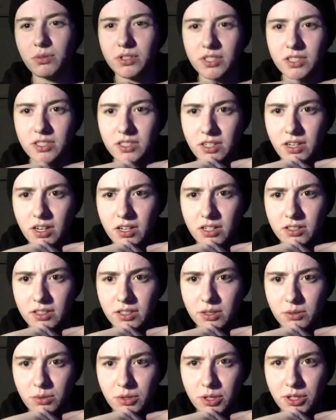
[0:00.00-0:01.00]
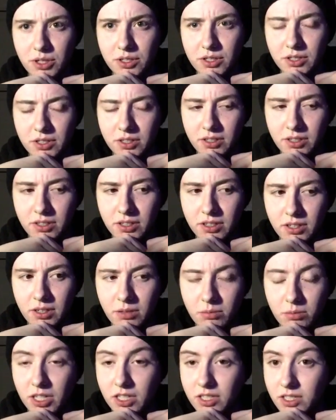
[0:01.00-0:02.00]
which is an ugly word,
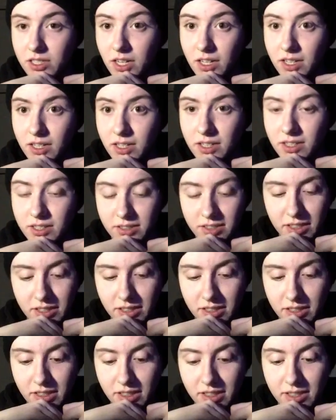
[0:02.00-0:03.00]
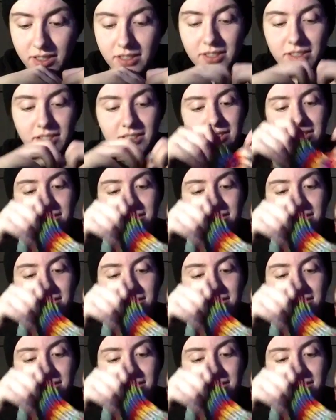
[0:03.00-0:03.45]
but it's not an ugly thing.